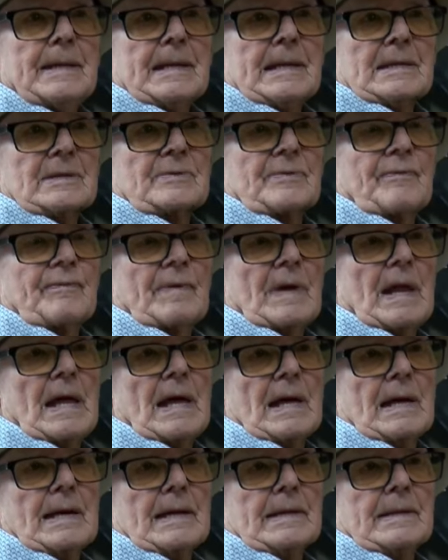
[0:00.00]
is
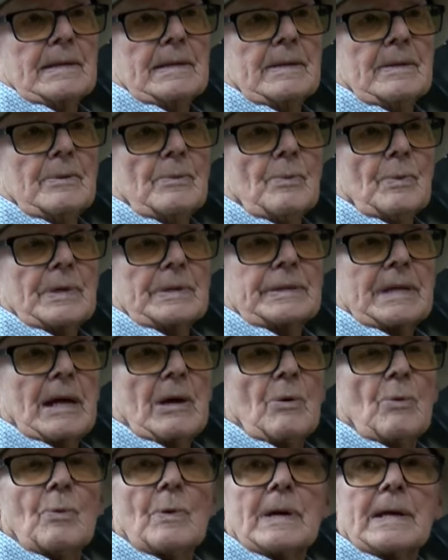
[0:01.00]
flying
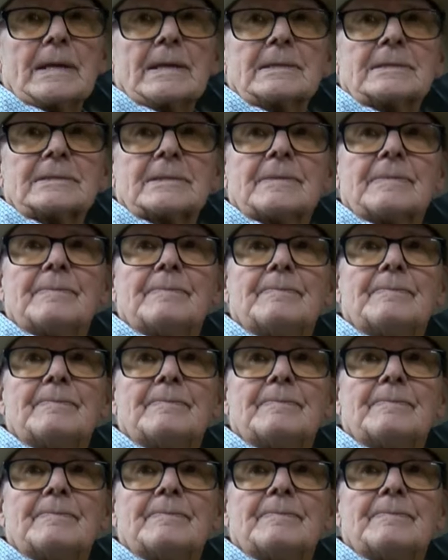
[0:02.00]
without wings.